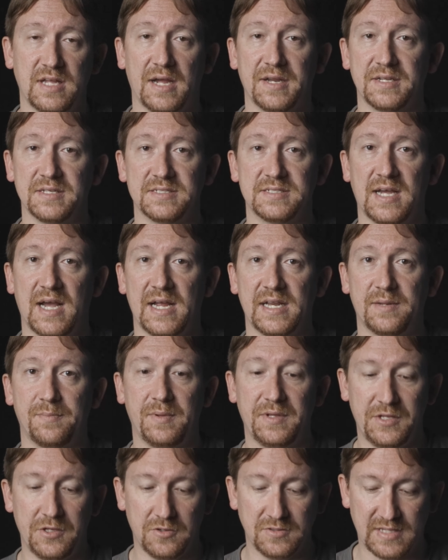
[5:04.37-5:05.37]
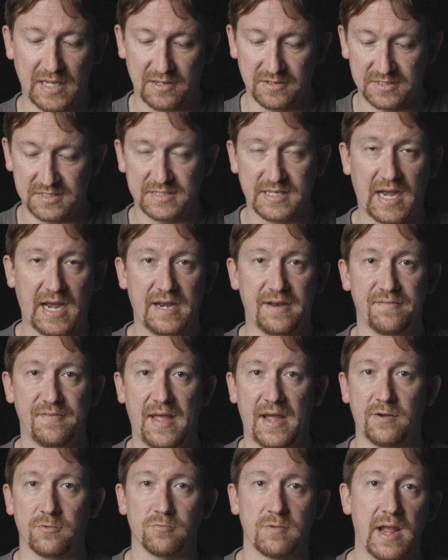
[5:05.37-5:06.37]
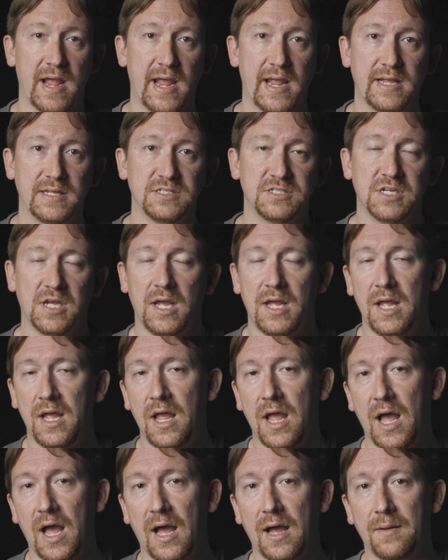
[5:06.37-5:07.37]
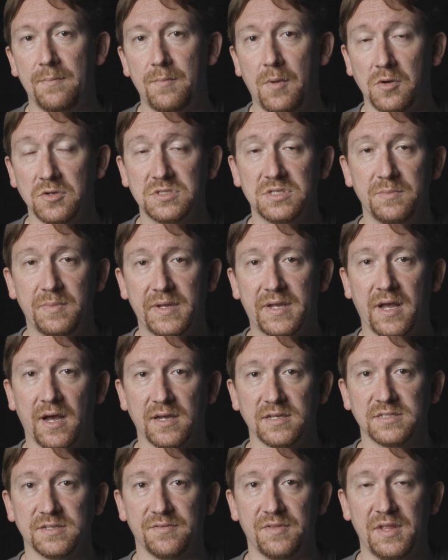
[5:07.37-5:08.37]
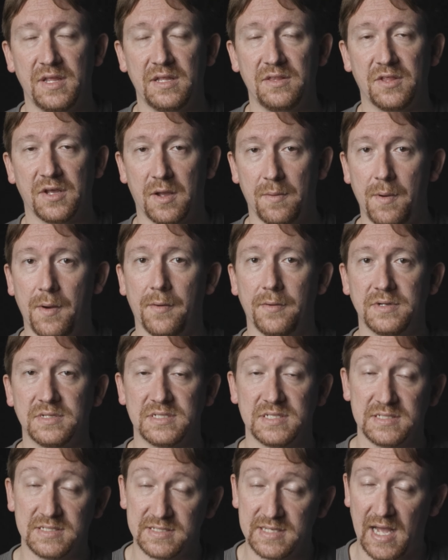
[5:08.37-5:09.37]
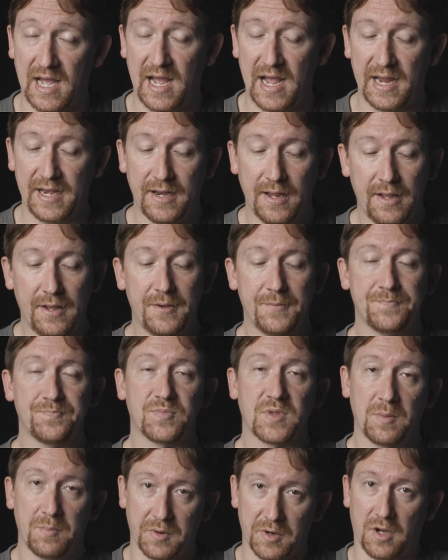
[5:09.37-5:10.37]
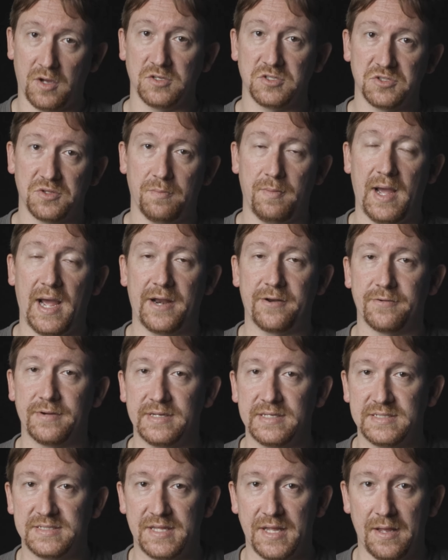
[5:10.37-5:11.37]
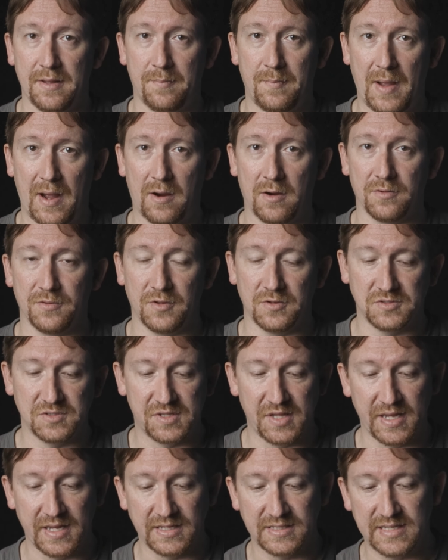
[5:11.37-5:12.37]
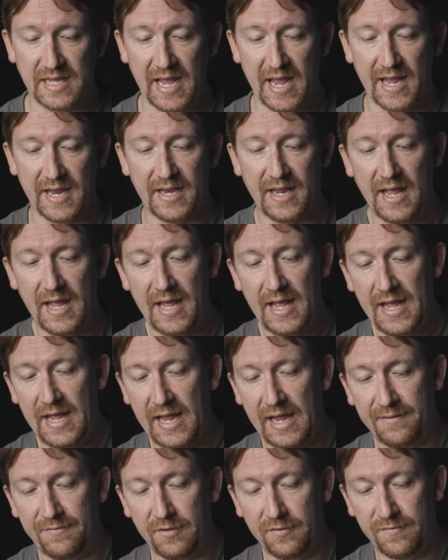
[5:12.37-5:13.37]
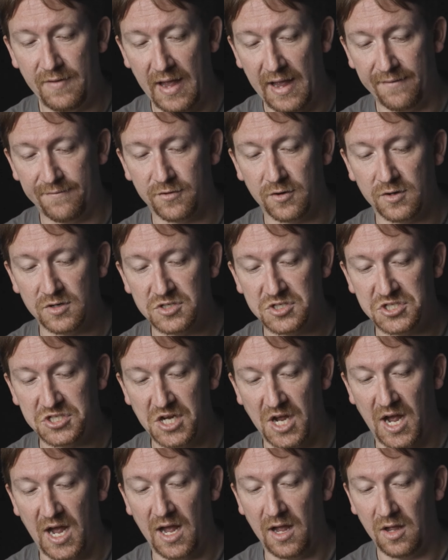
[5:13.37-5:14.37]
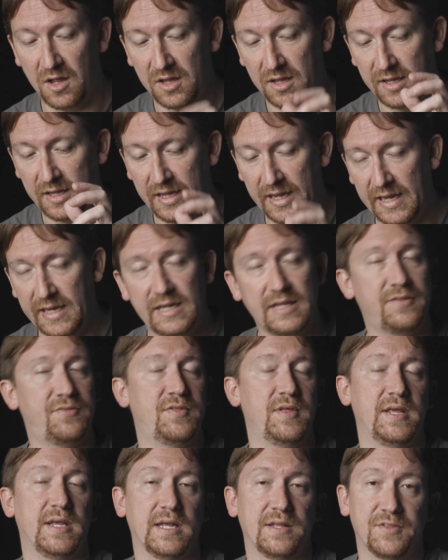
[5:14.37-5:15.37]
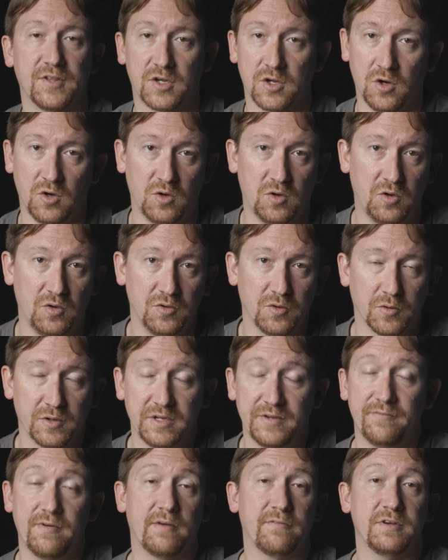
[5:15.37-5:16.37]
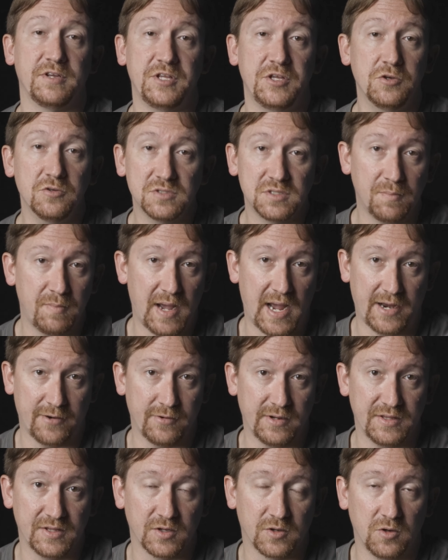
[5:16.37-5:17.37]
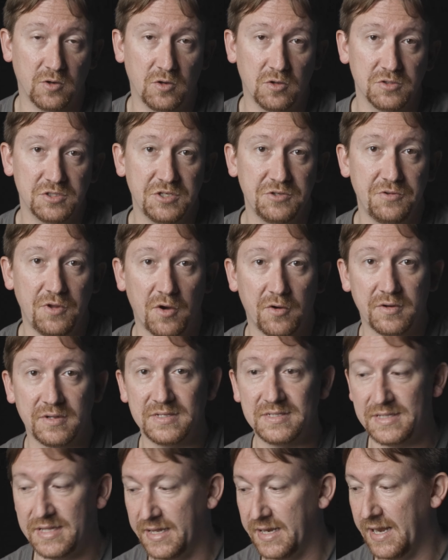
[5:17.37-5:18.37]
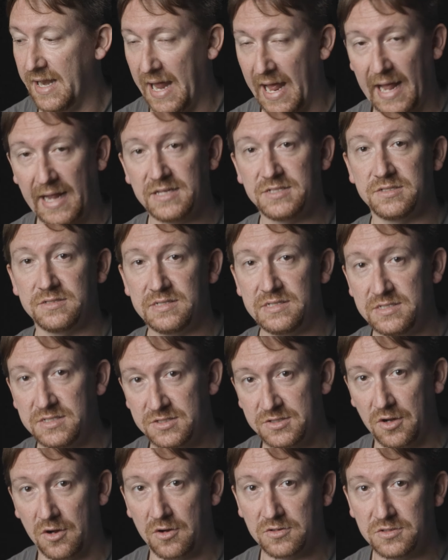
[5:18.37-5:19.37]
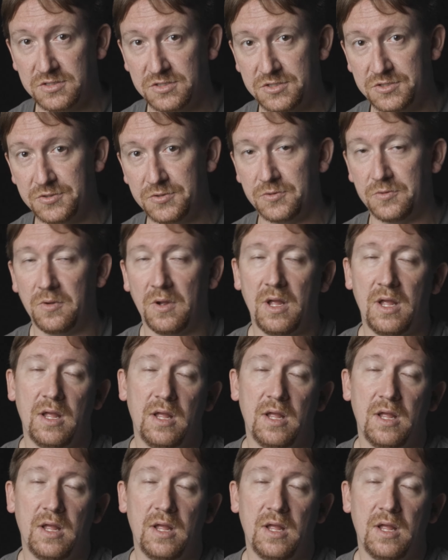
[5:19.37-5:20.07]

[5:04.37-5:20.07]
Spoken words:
not designed to be used outside of that range, mostly because of the components inside, but also the batteries that power those things. And if you've ever shot anything in the cold, or you've ever used a battery in the cold, you notice that it actually starts to